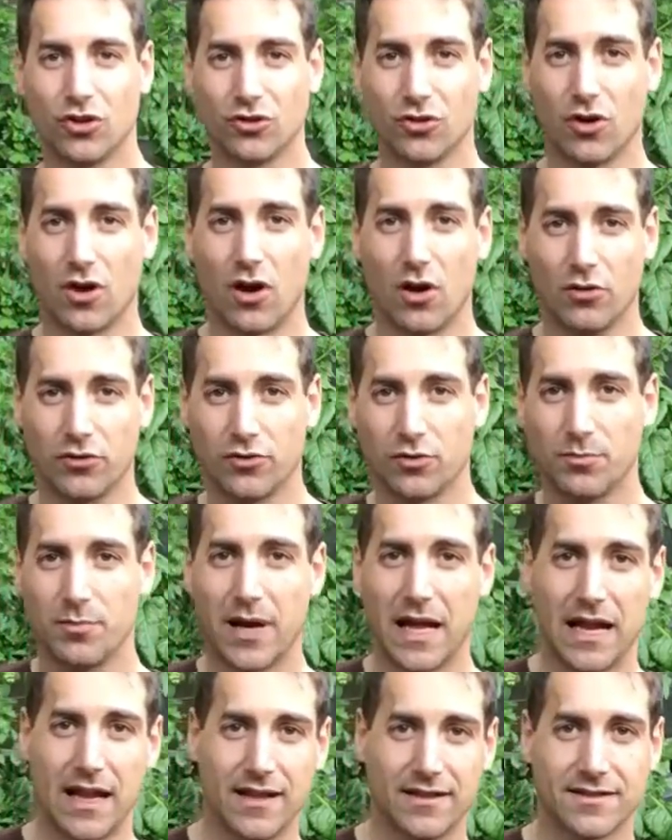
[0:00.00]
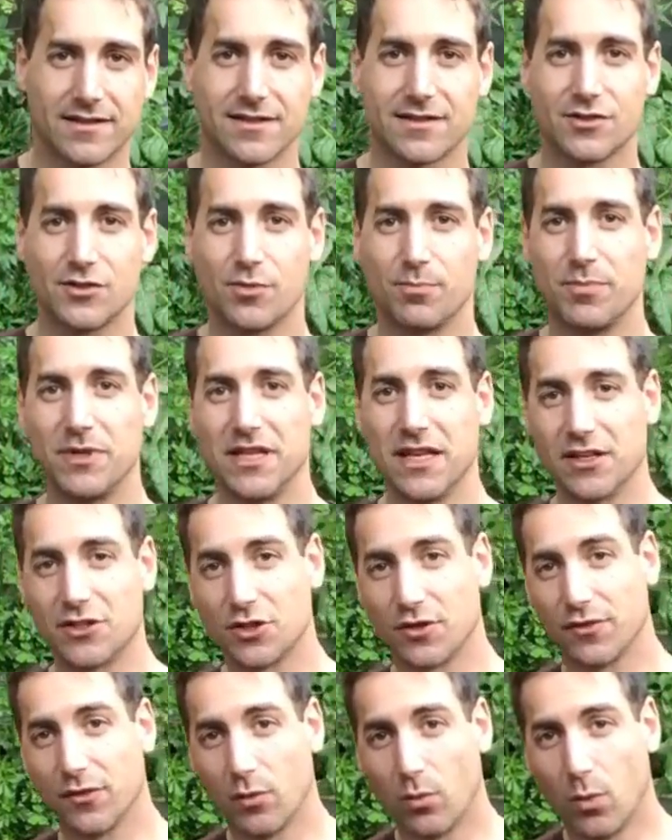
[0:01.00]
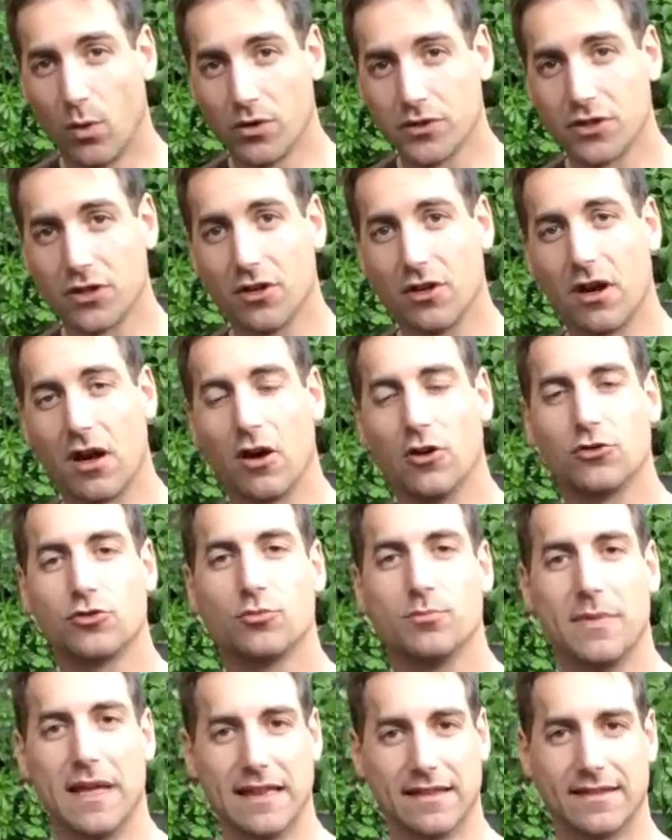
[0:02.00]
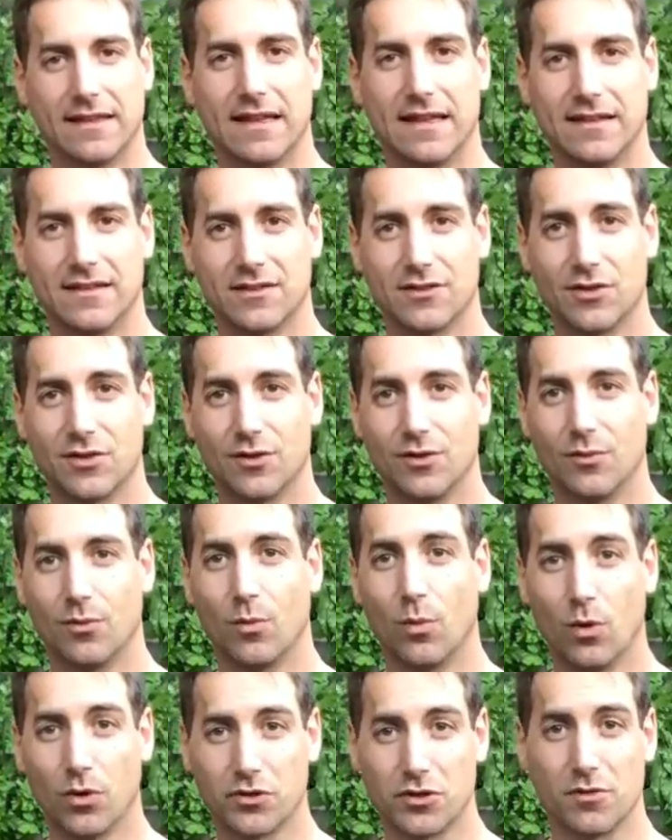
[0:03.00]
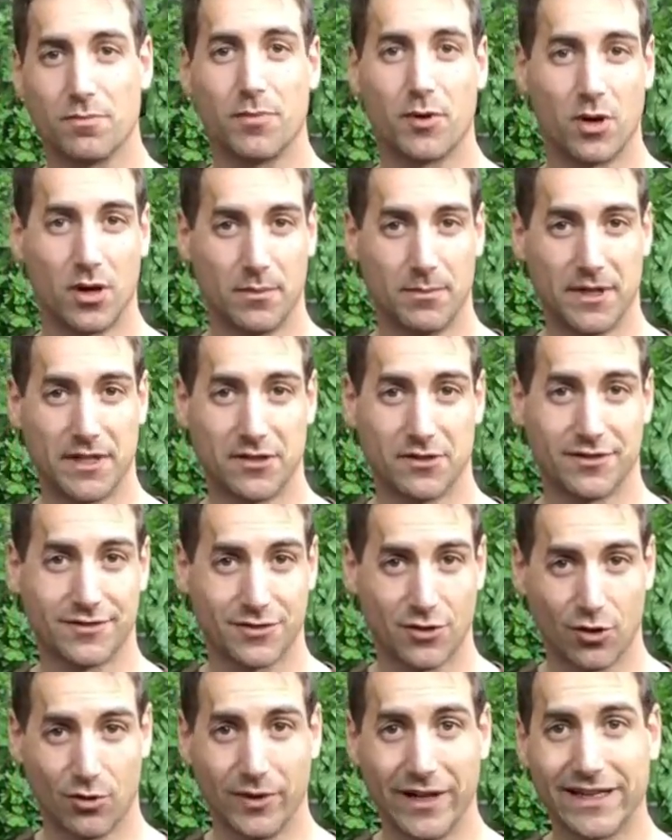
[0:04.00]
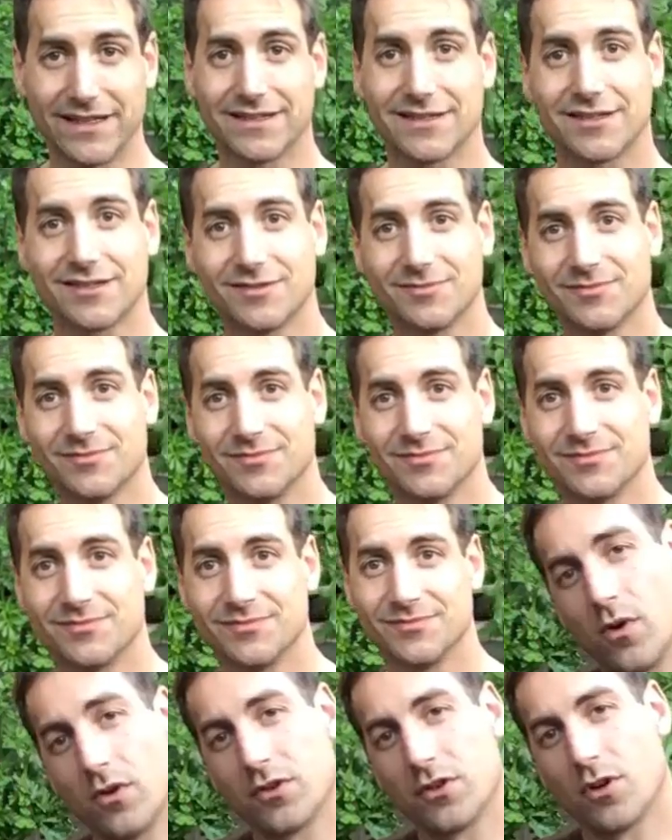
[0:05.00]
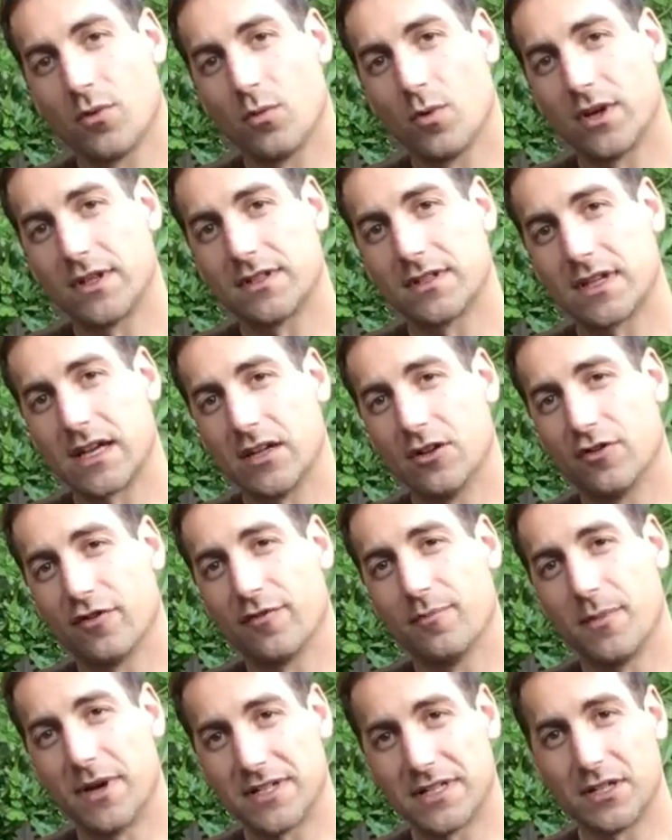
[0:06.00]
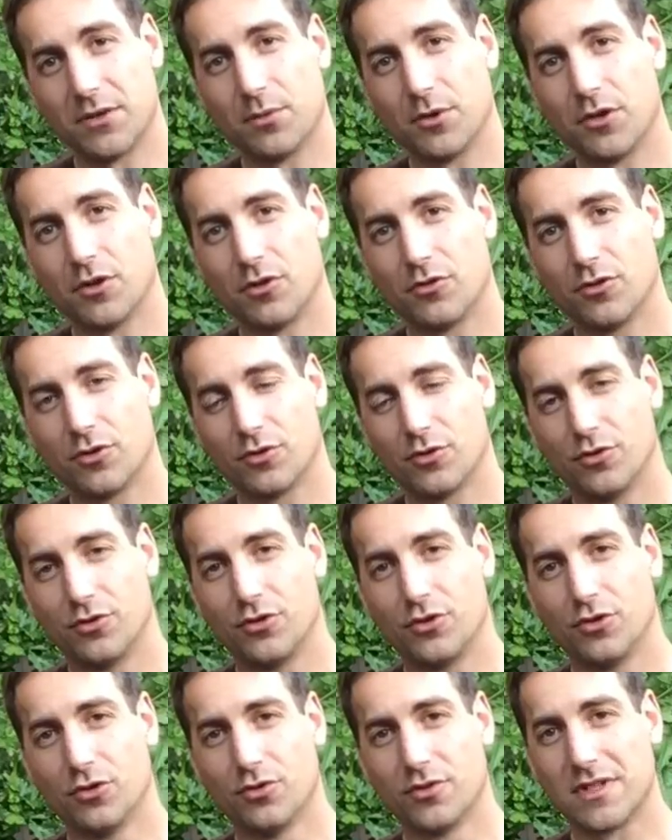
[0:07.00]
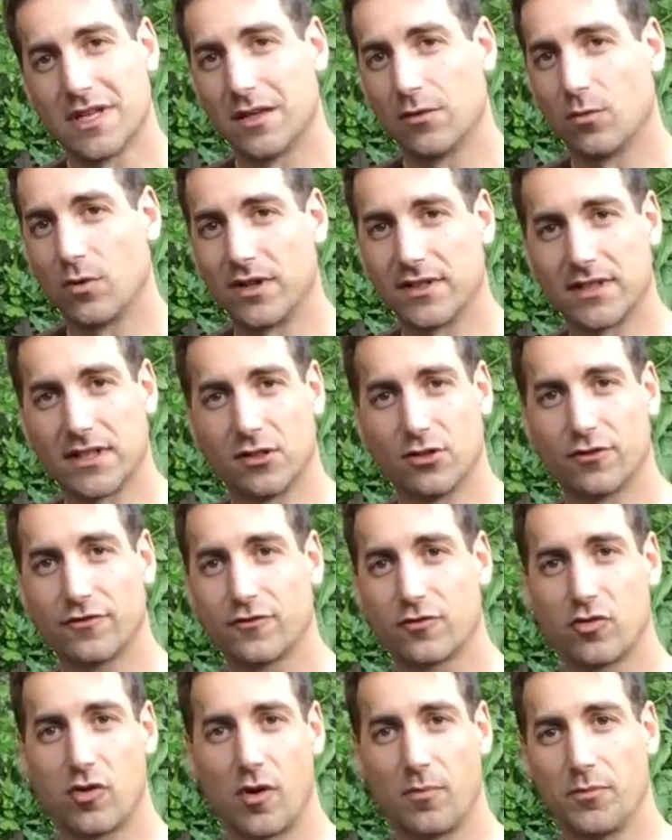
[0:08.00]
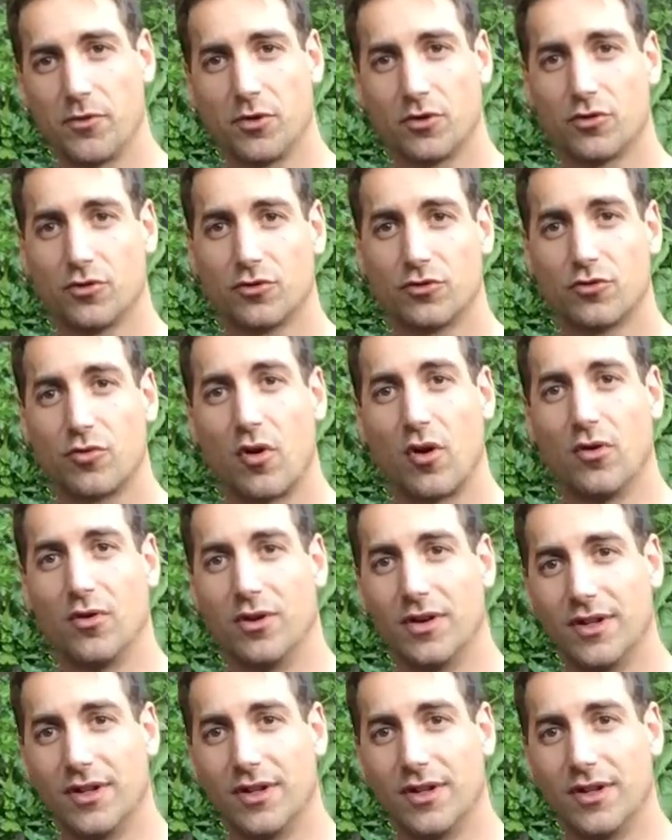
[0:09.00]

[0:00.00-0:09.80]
you don't know how to balance the pH of the water, how to maintain the water parameters correct. You wonder what kind of material you could use and what kind of crop you could